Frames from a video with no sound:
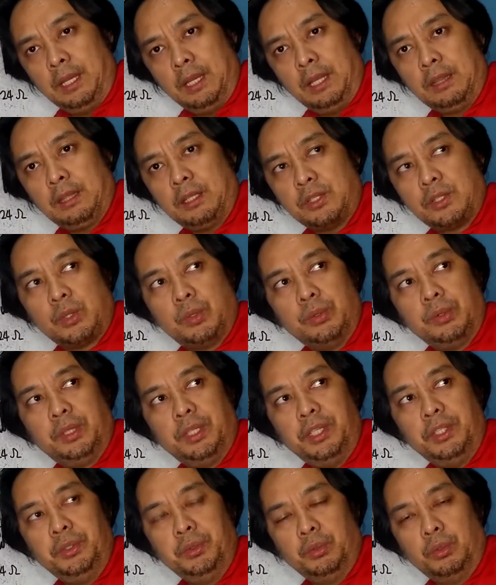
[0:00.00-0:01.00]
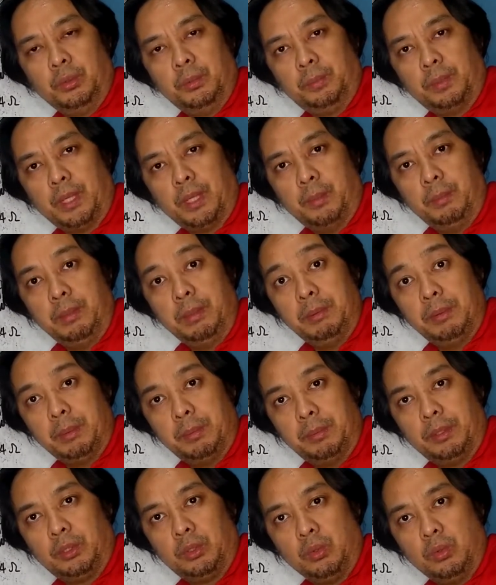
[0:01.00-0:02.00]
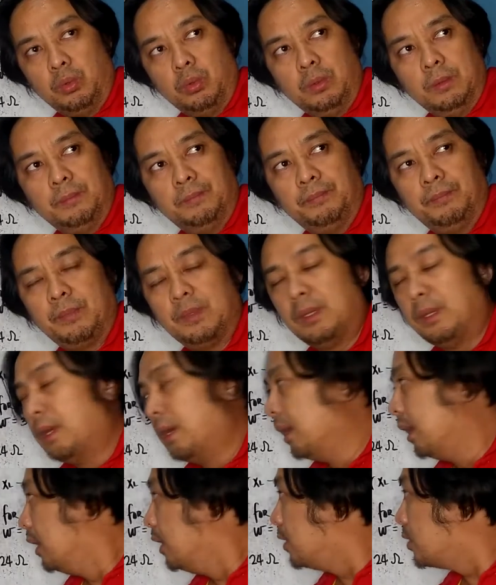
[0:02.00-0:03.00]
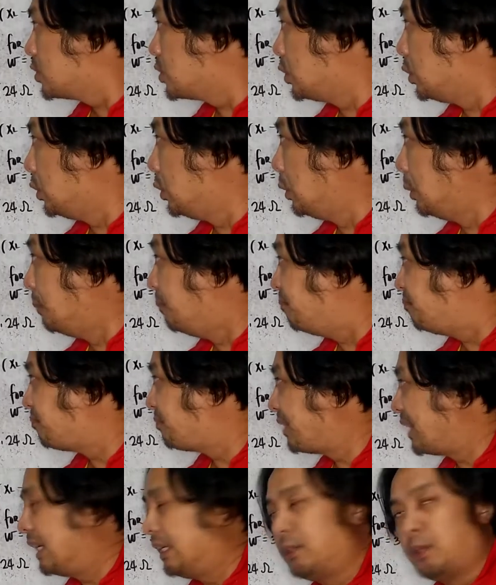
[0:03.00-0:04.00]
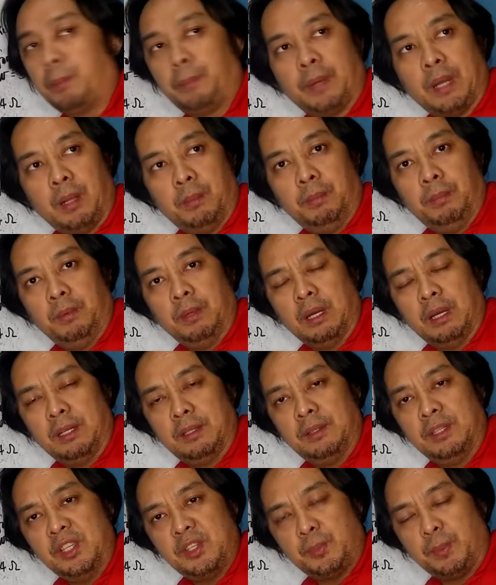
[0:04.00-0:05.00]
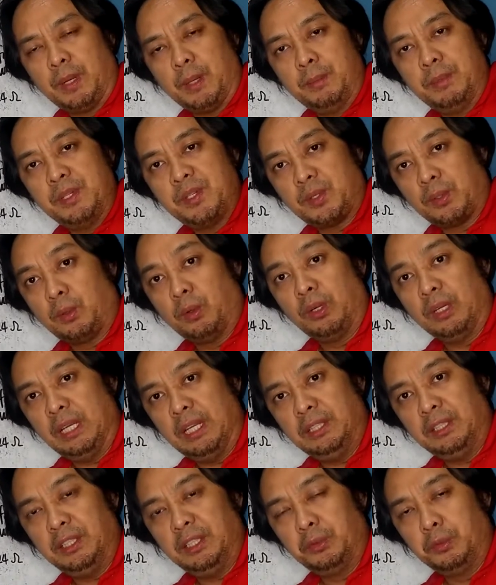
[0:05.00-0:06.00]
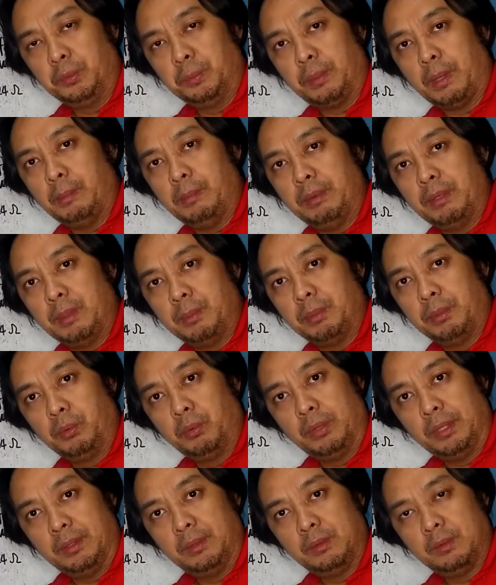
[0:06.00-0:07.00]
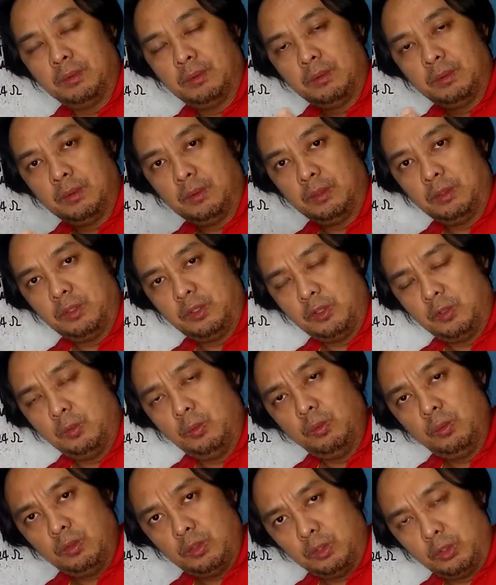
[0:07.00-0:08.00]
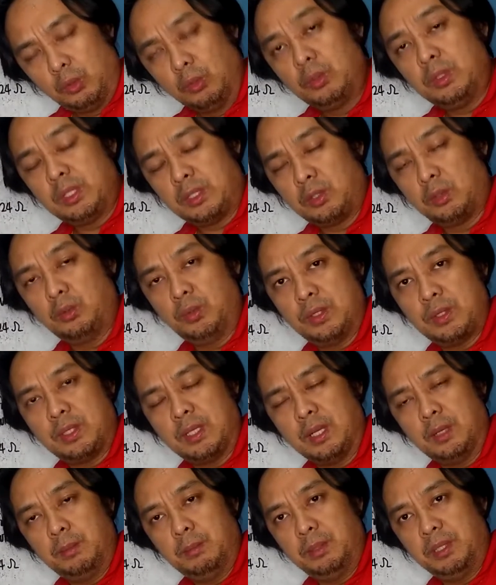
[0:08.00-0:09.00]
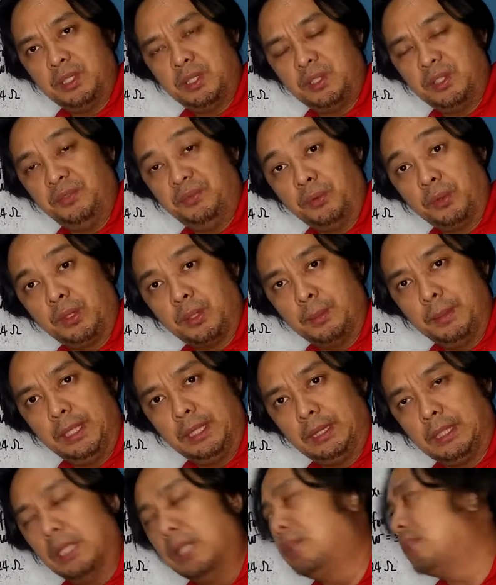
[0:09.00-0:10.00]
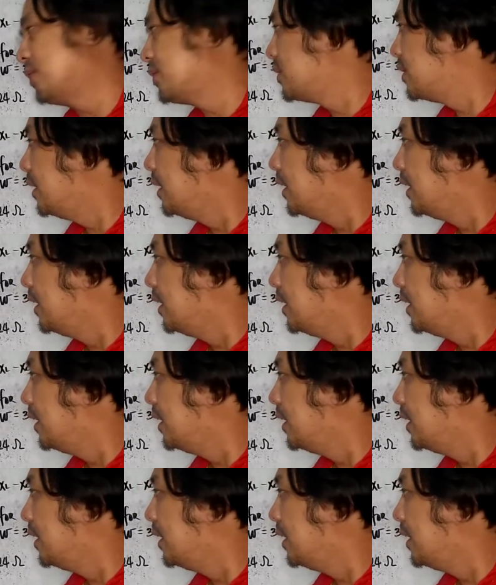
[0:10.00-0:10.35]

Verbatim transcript: let us continue on problem number 2. So, the prob uh, this problem is correlated to problem number 1 so just to establish the fundamentals.